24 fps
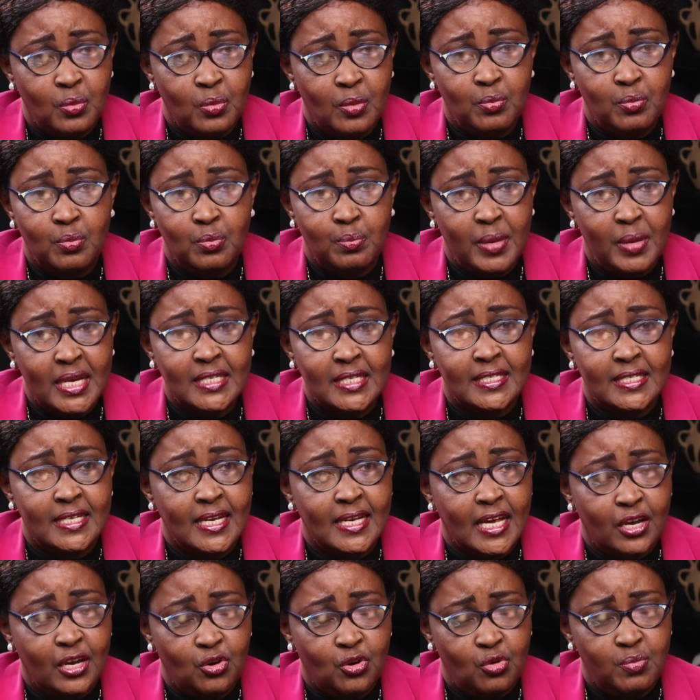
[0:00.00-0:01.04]
Medicine
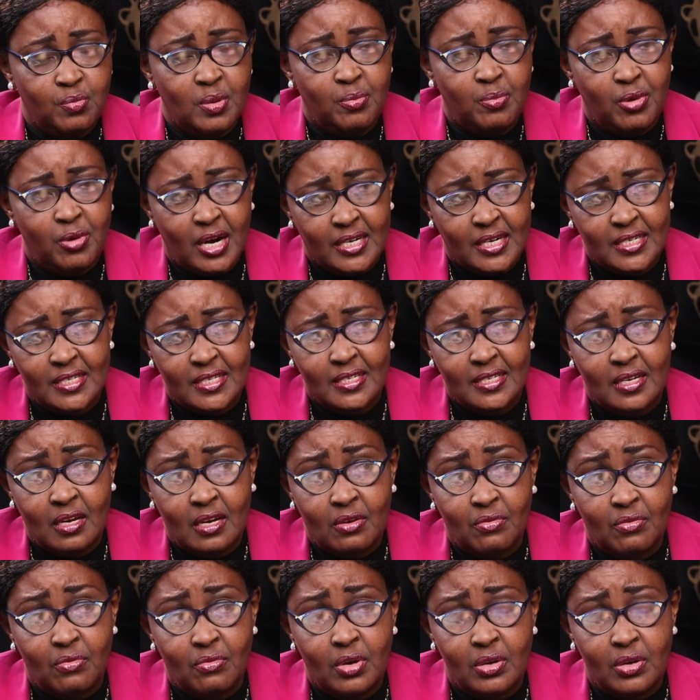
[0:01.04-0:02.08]
cannot be practiced in
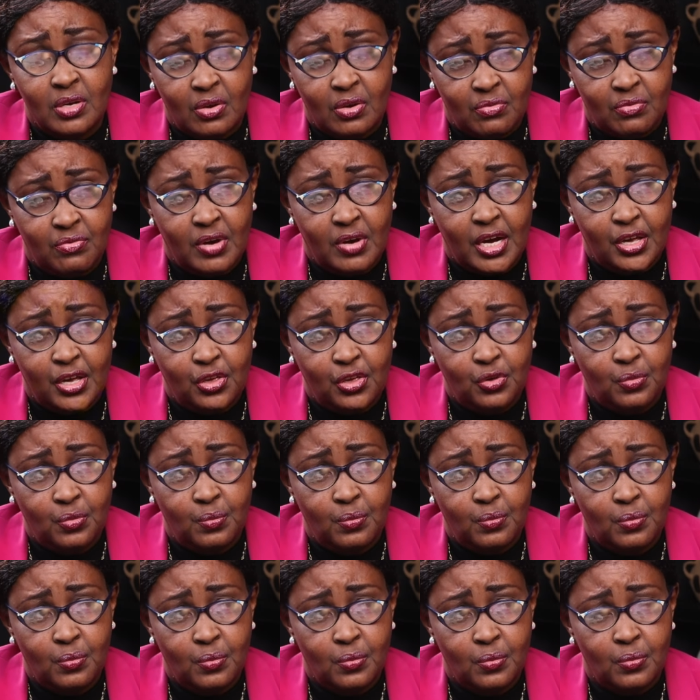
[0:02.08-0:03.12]
a vacuum.
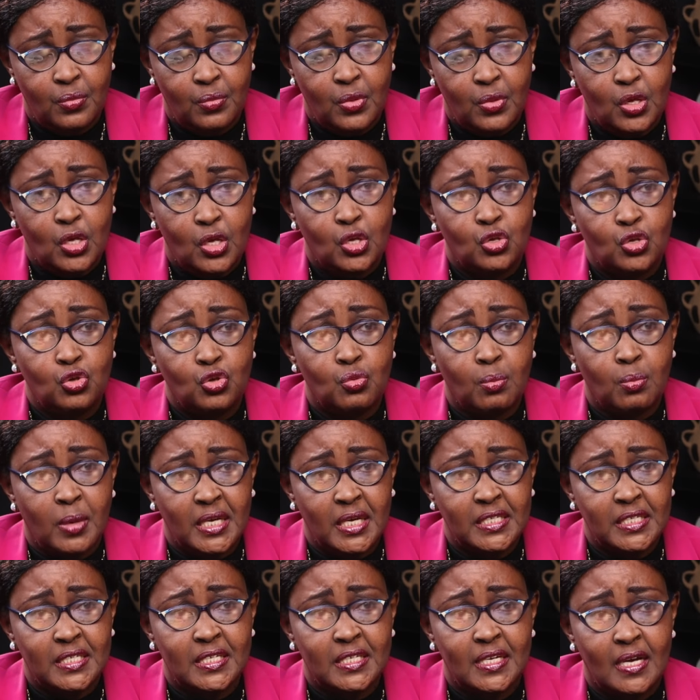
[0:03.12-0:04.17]
You
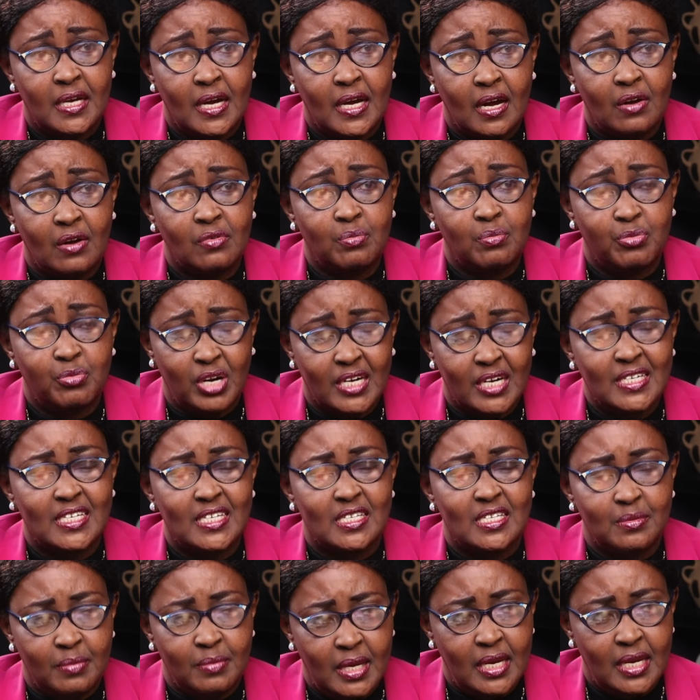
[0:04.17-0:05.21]
must
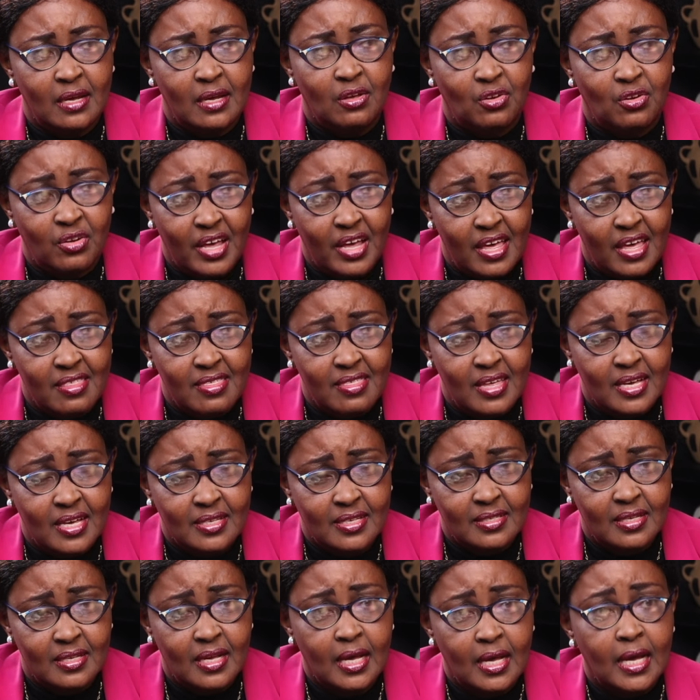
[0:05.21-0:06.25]
practice medical
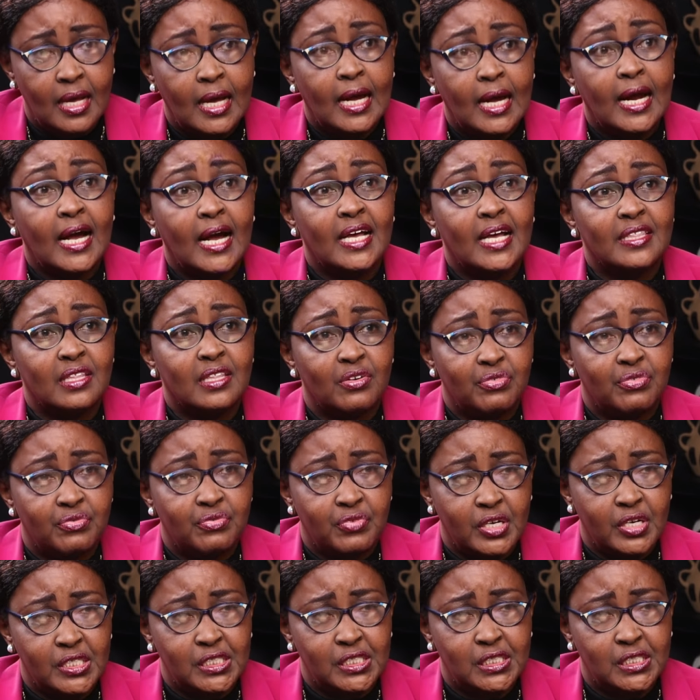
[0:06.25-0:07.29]
ethics. And the
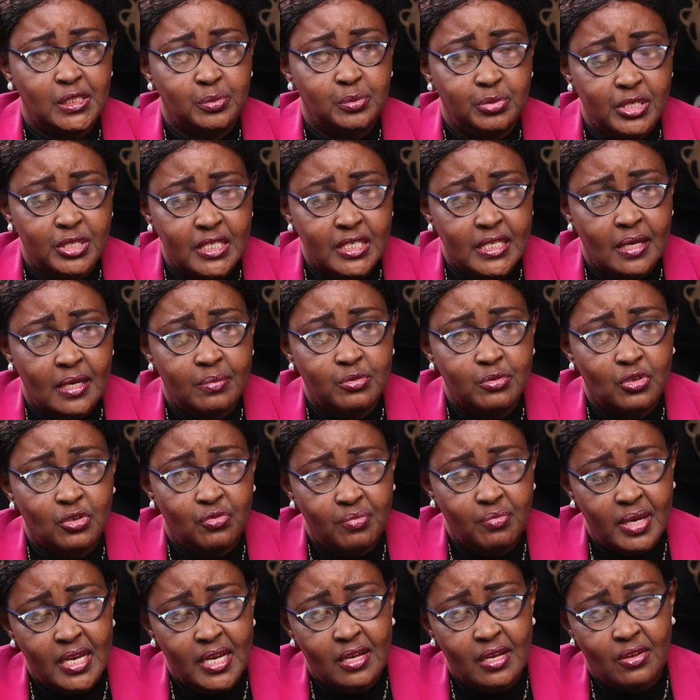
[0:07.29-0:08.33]
first precept of
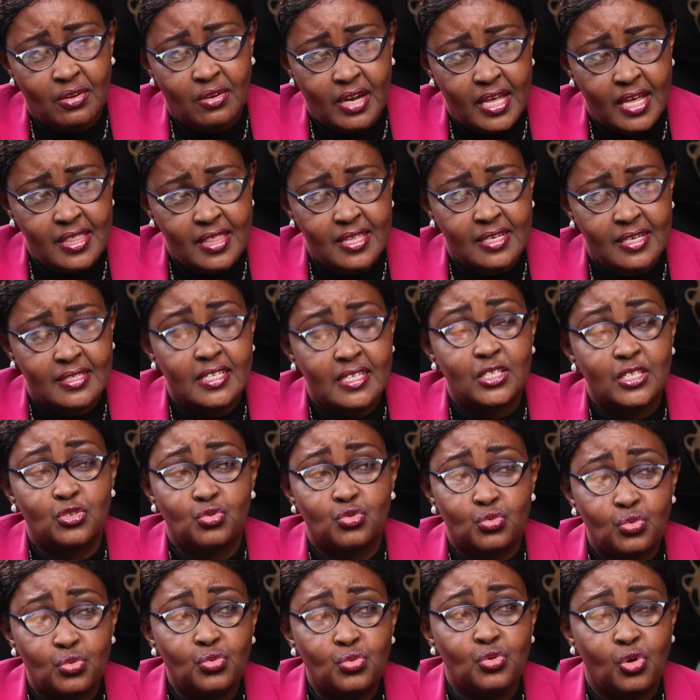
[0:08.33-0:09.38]
medical ethics is to
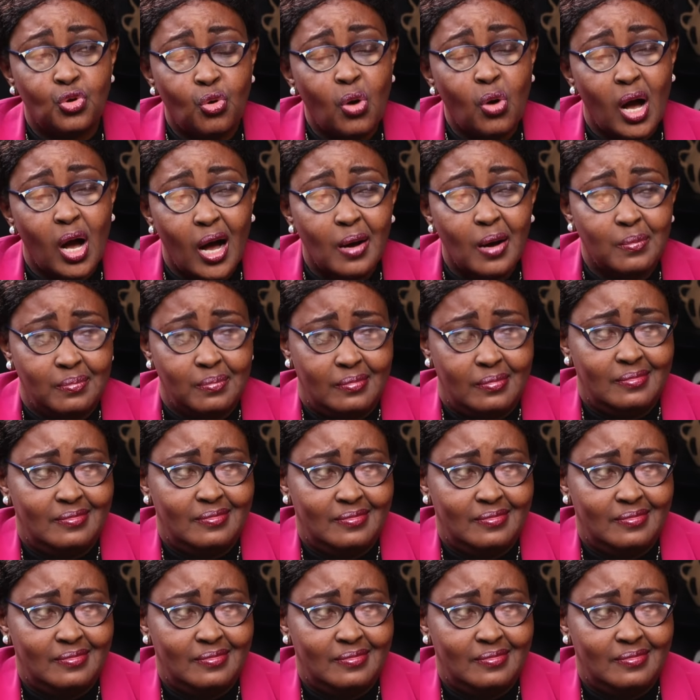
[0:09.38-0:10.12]
do no harm.